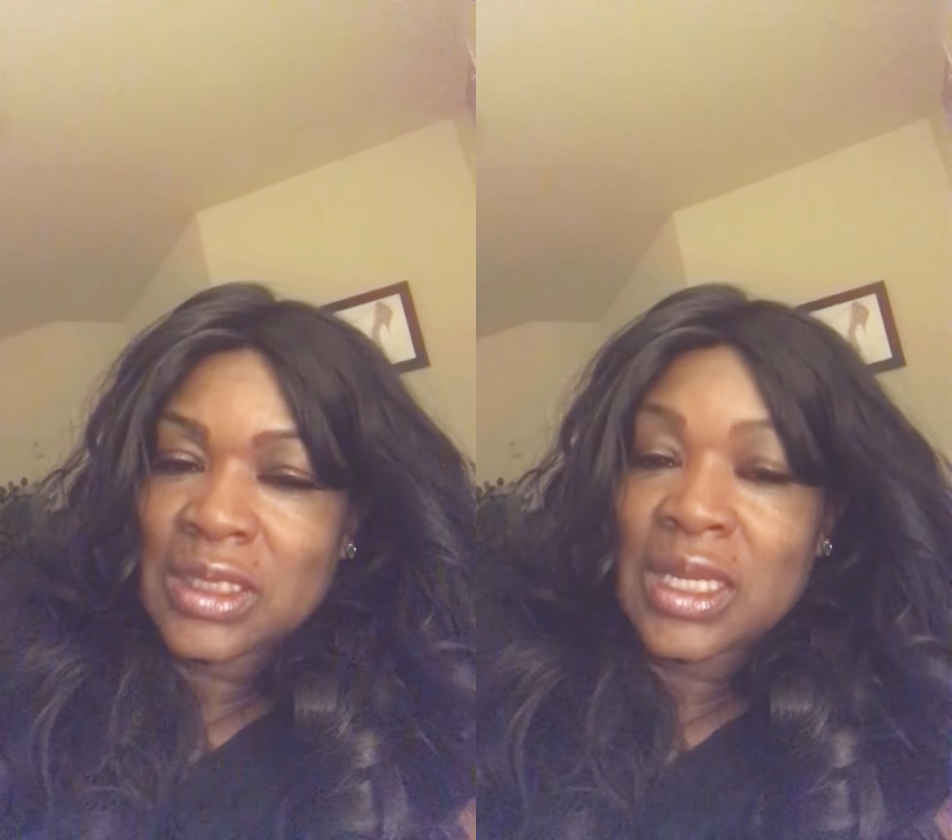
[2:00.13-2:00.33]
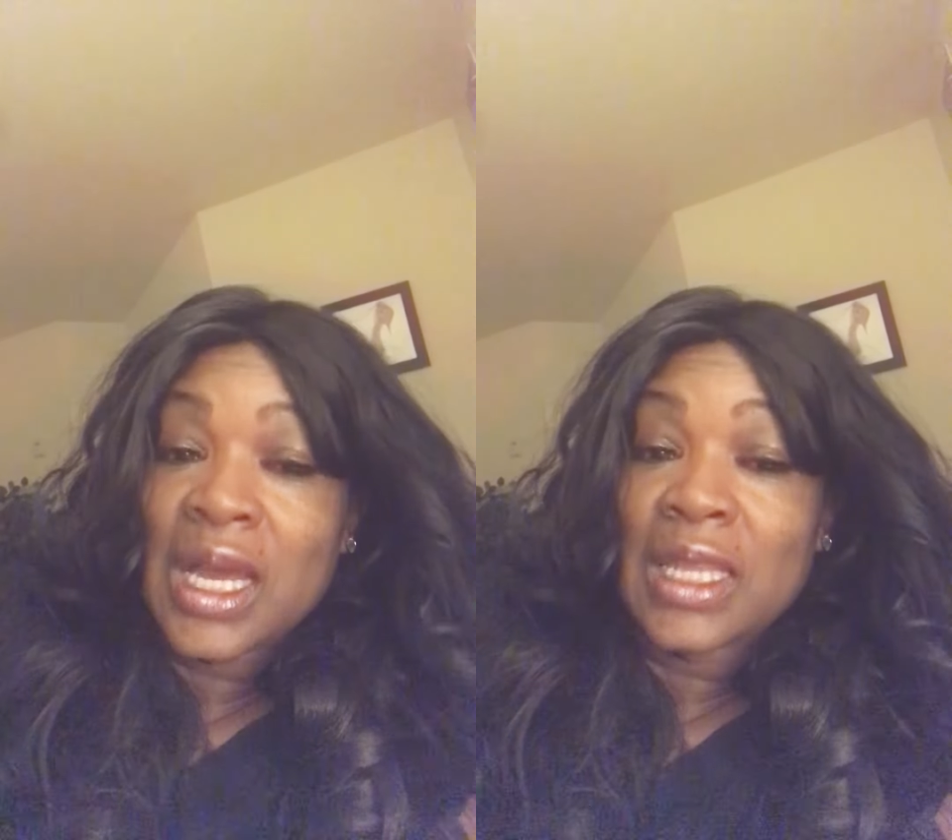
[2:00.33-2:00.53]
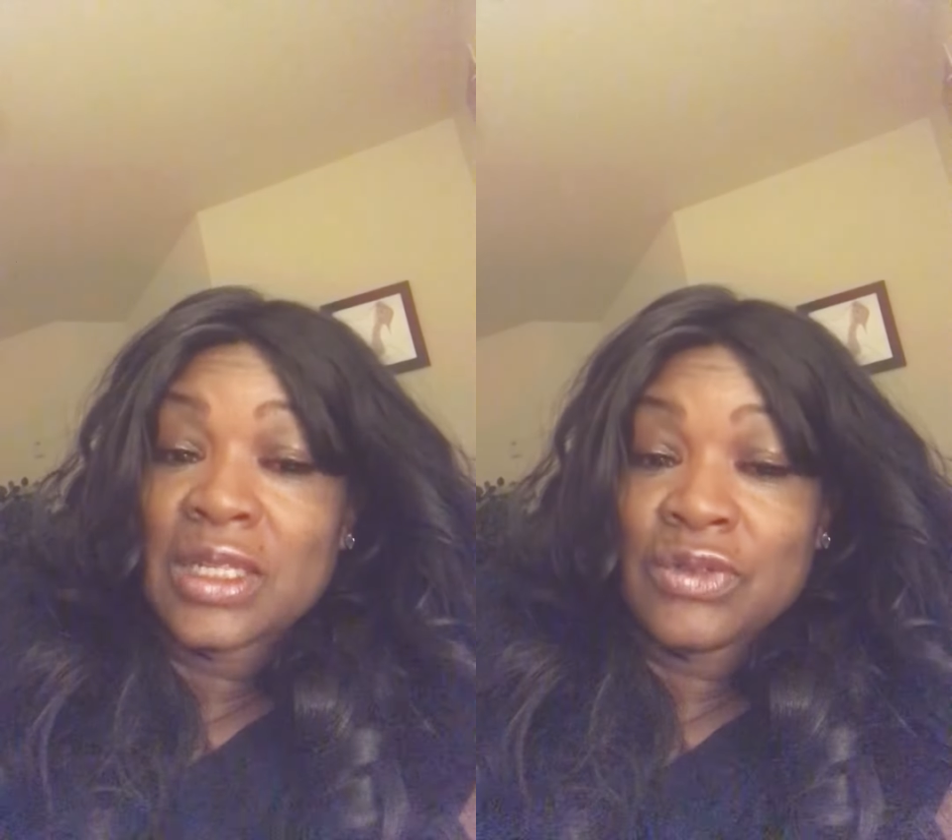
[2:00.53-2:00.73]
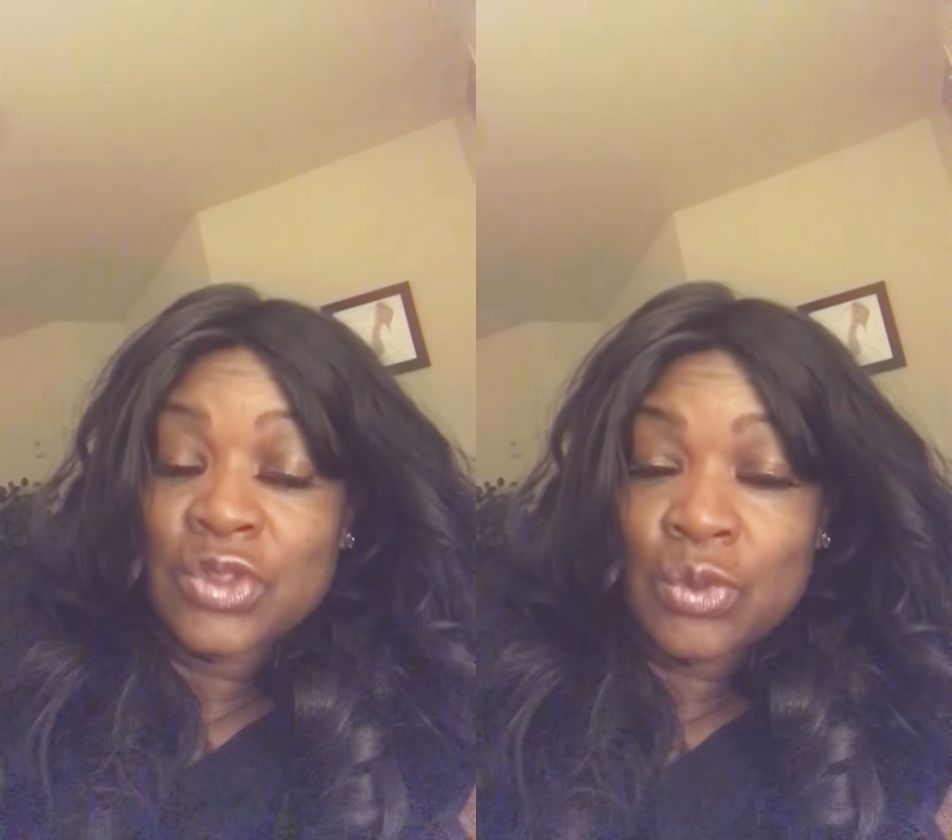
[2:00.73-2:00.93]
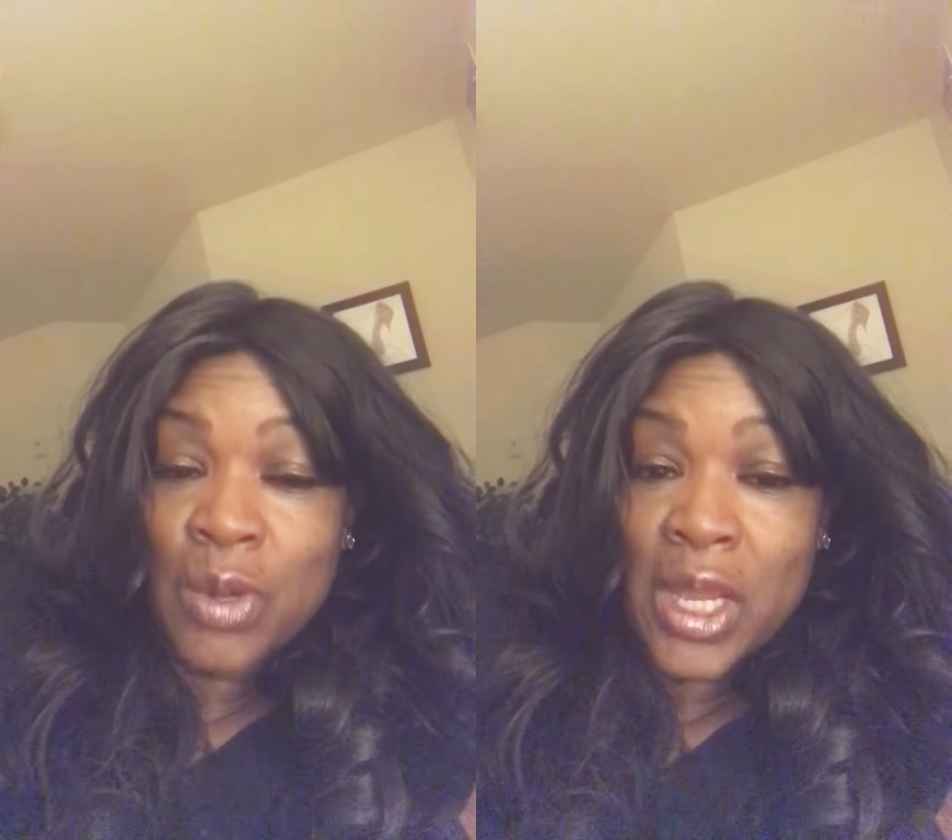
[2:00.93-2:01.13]
God loves
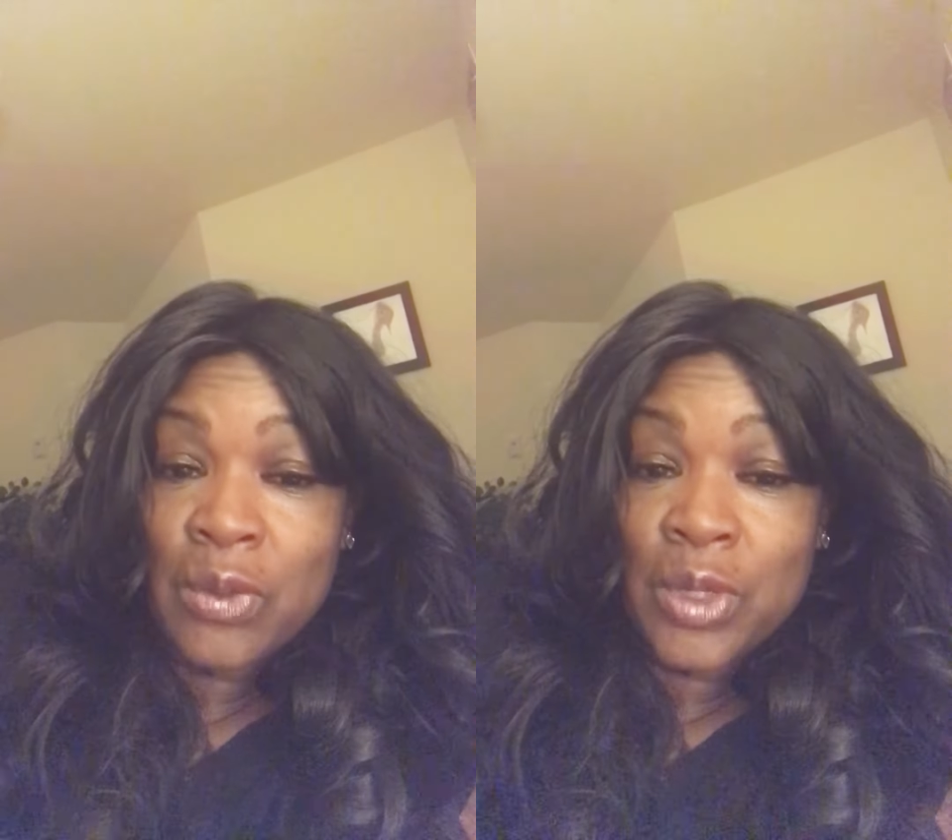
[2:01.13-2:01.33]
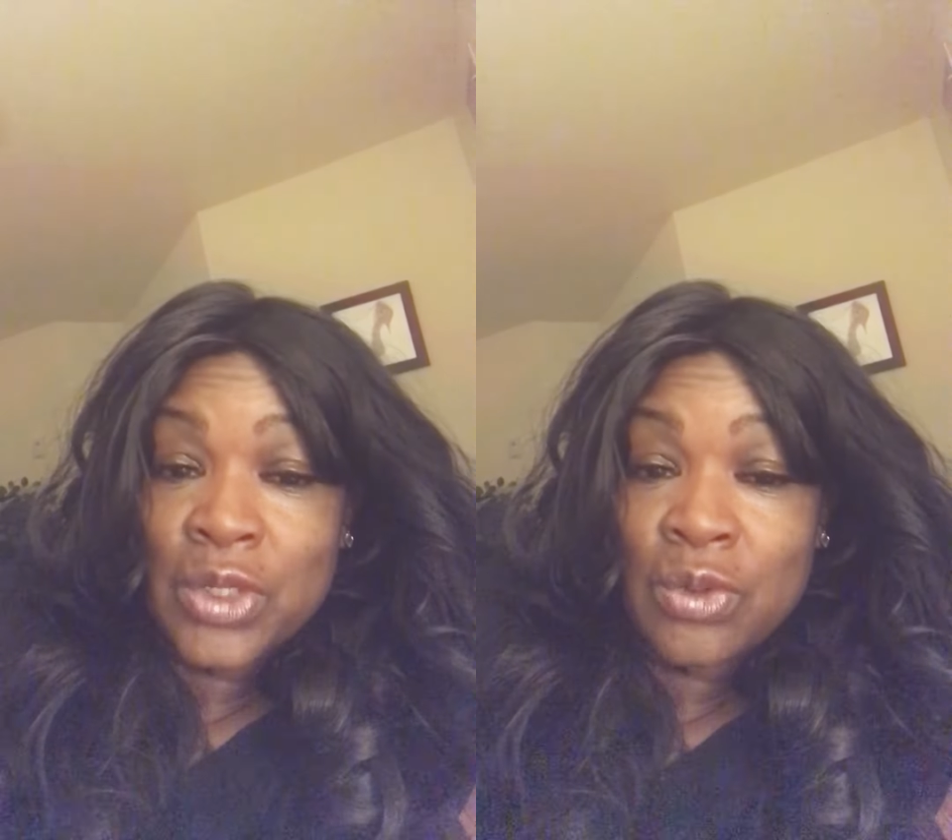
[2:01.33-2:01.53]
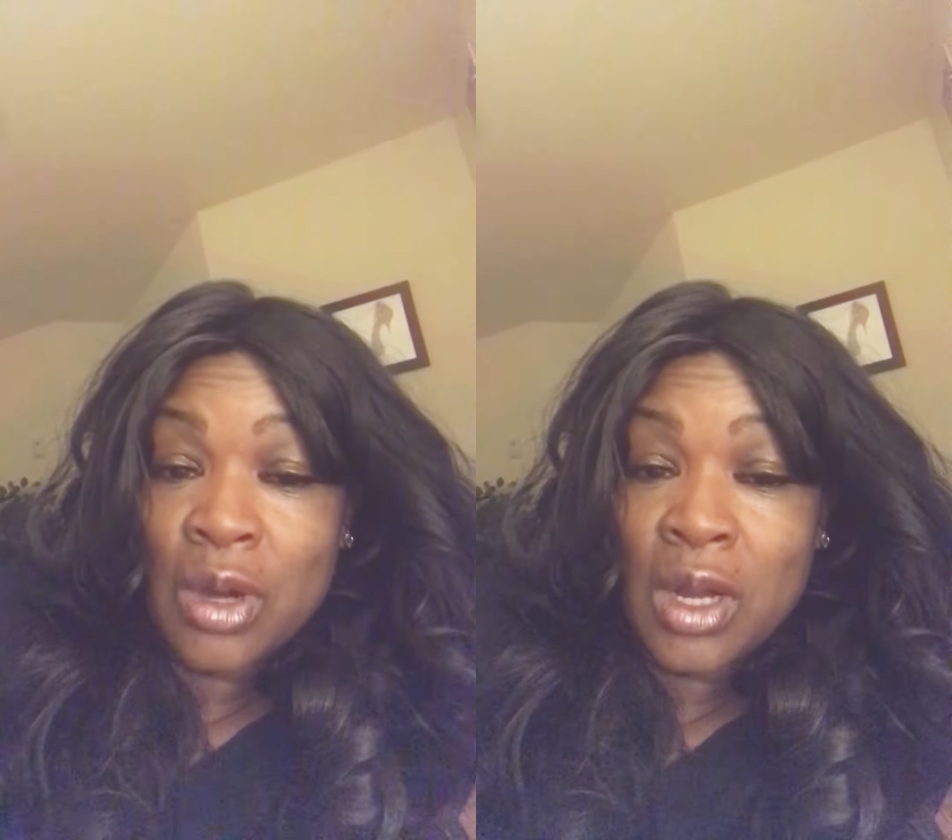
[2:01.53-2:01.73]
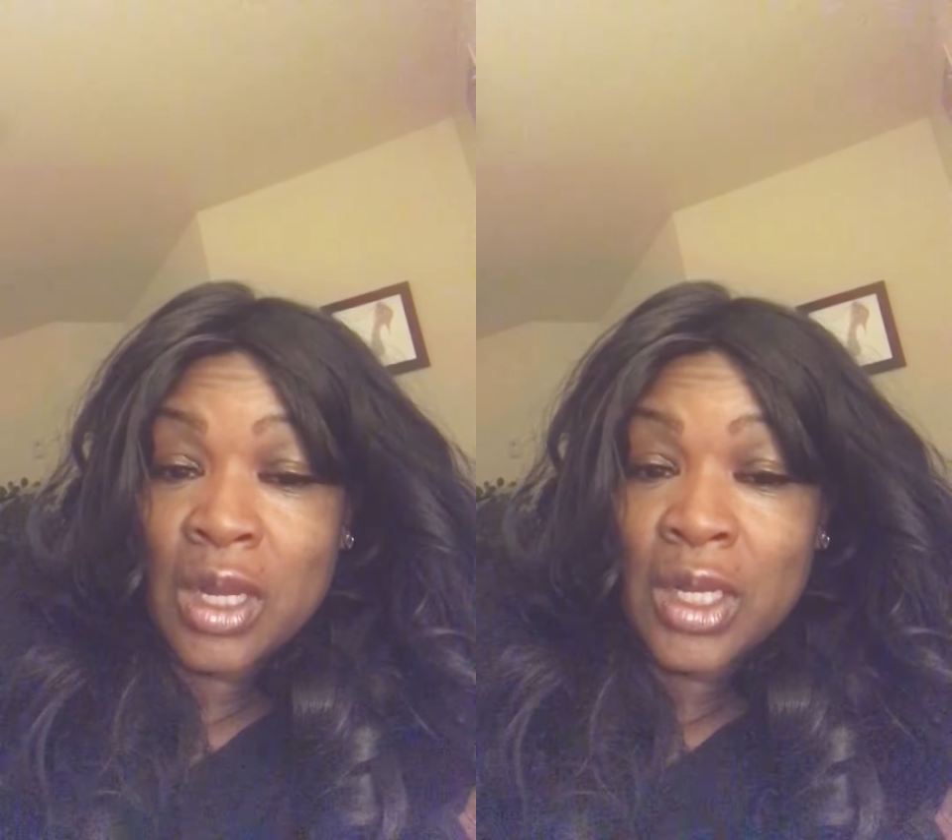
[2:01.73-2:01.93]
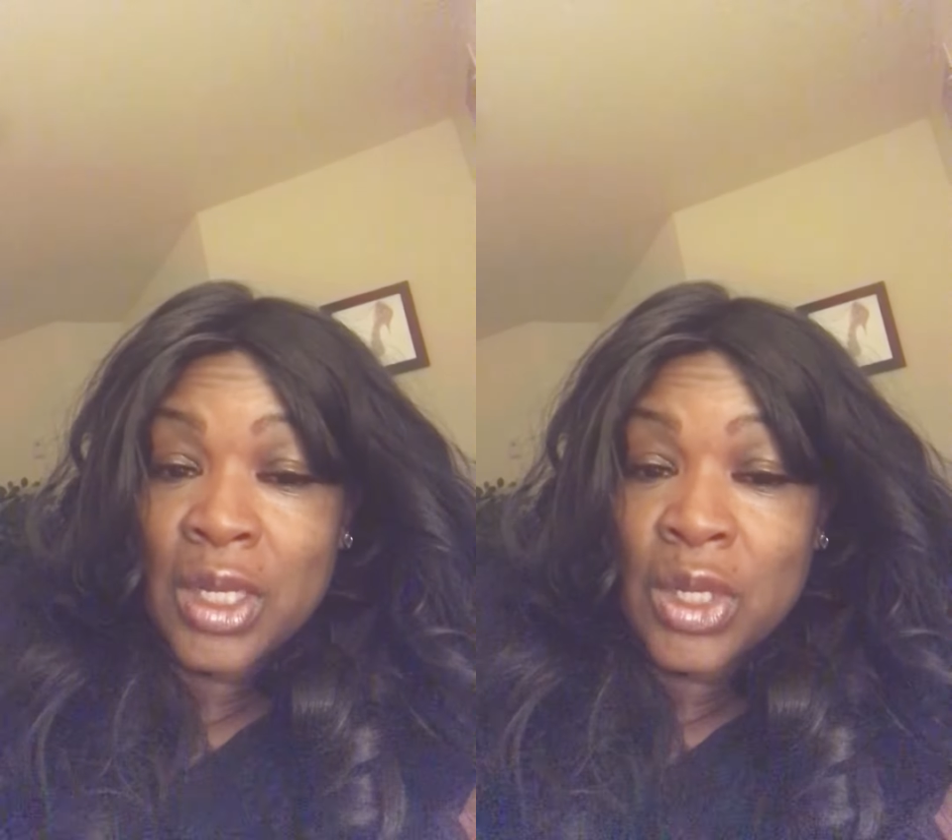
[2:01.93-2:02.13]
you right where you
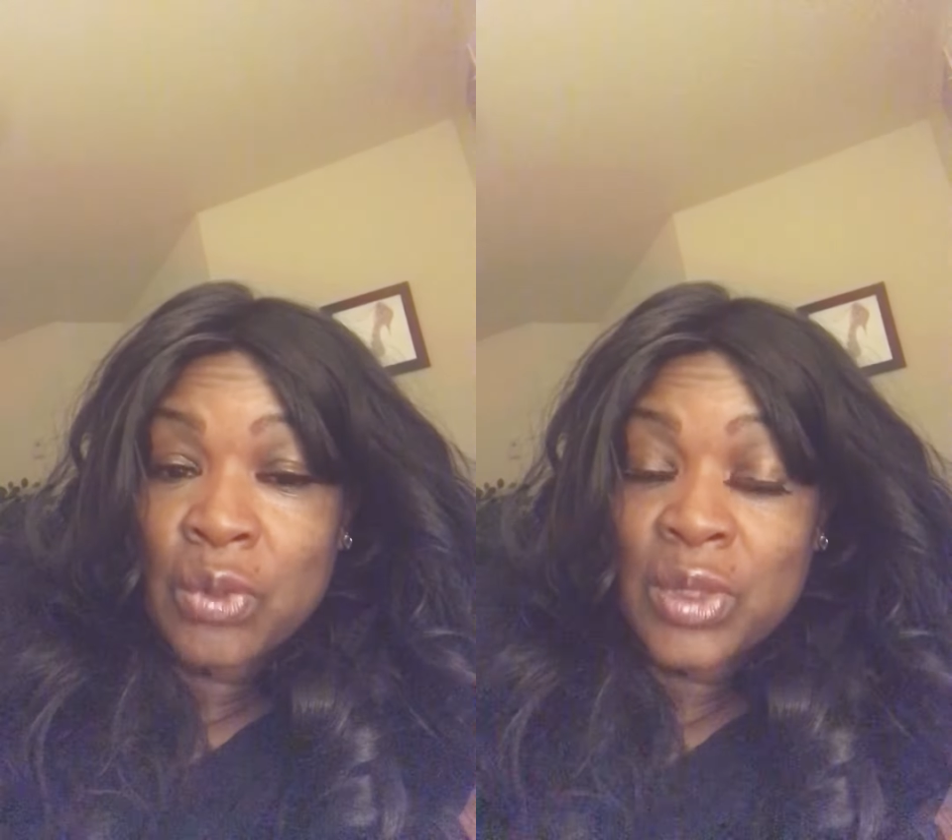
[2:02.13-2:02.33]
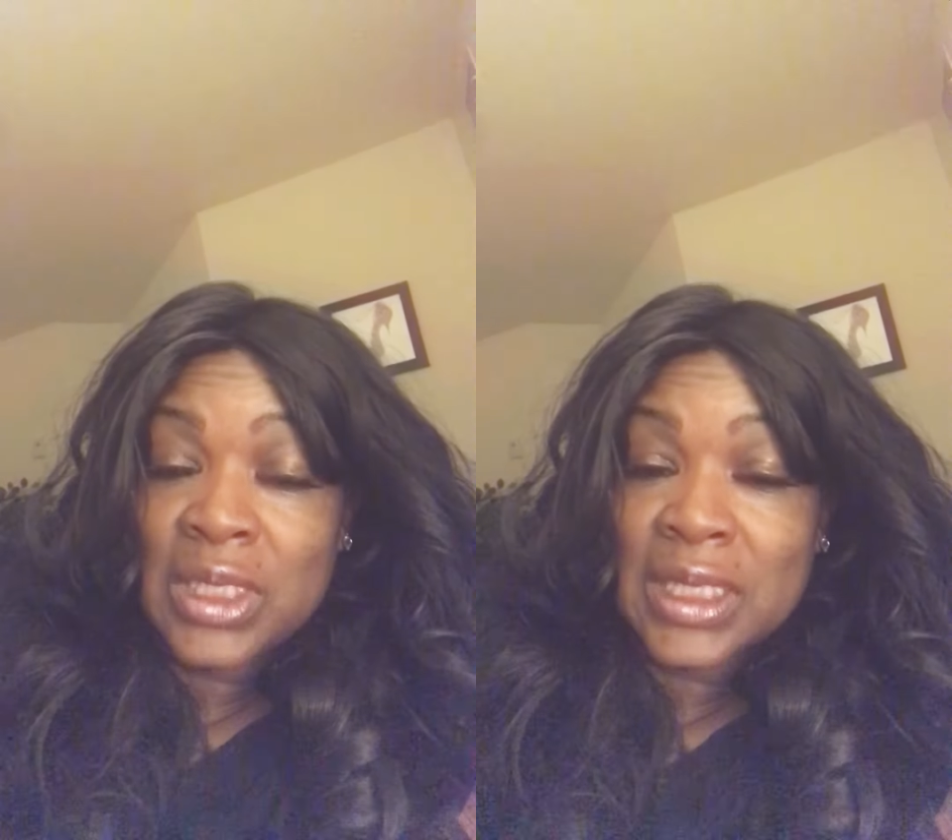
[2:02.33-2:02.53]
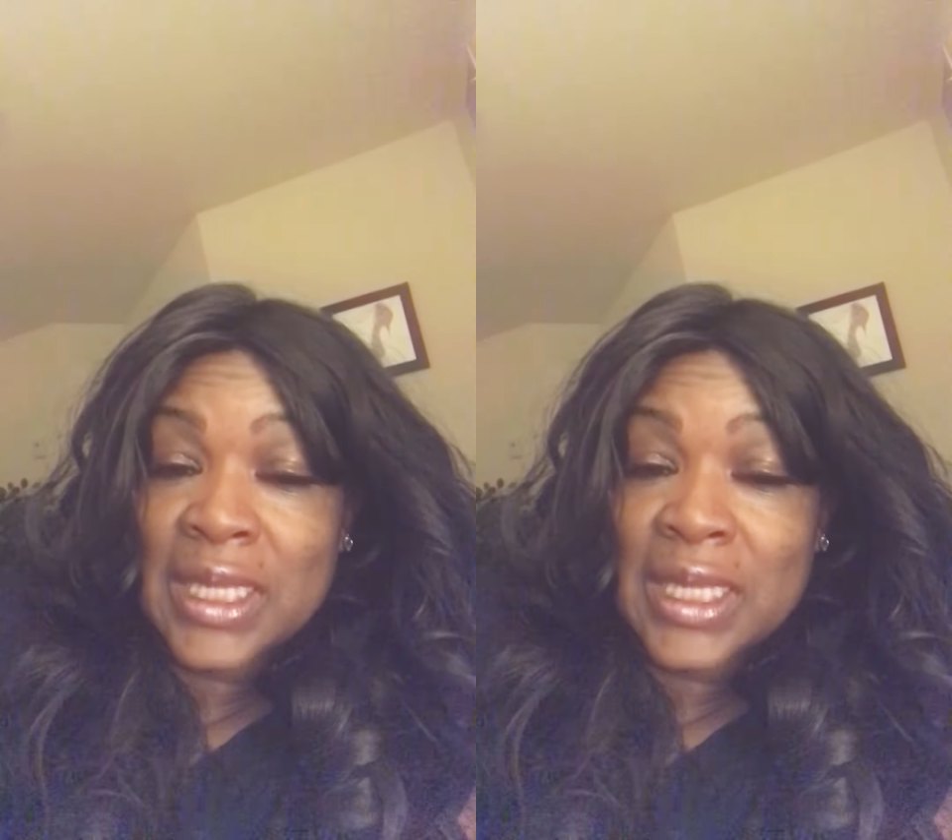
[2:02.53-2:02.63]
are. We're in the